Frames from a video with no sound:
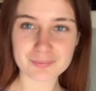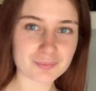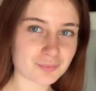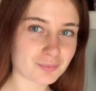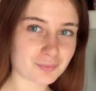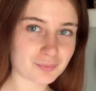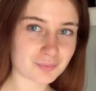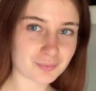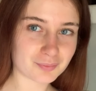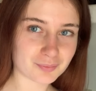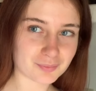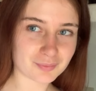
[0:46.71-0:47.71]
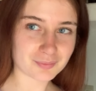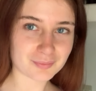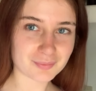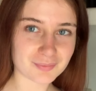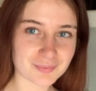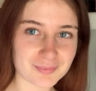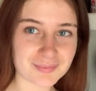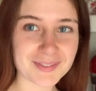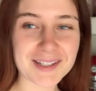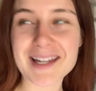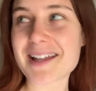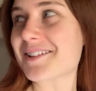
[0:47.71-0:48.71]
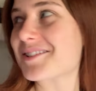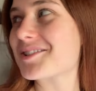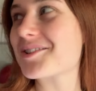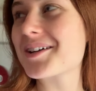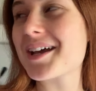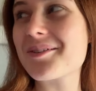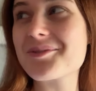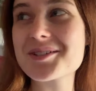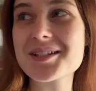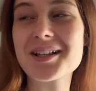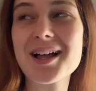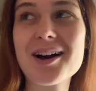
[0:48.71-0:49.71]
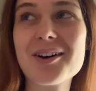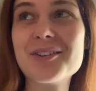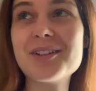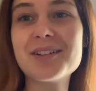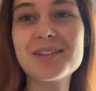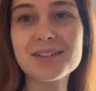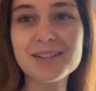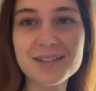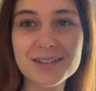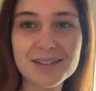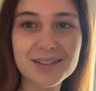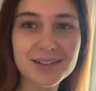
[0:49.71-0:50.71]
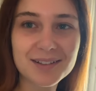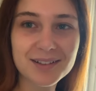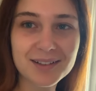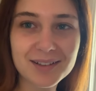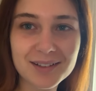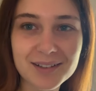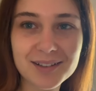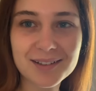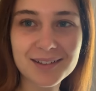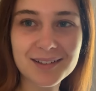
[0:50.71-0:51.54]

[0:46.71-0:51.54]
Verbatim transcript: There's no cameras allowed? Yeah, there's no cameras allowed. Where are you going?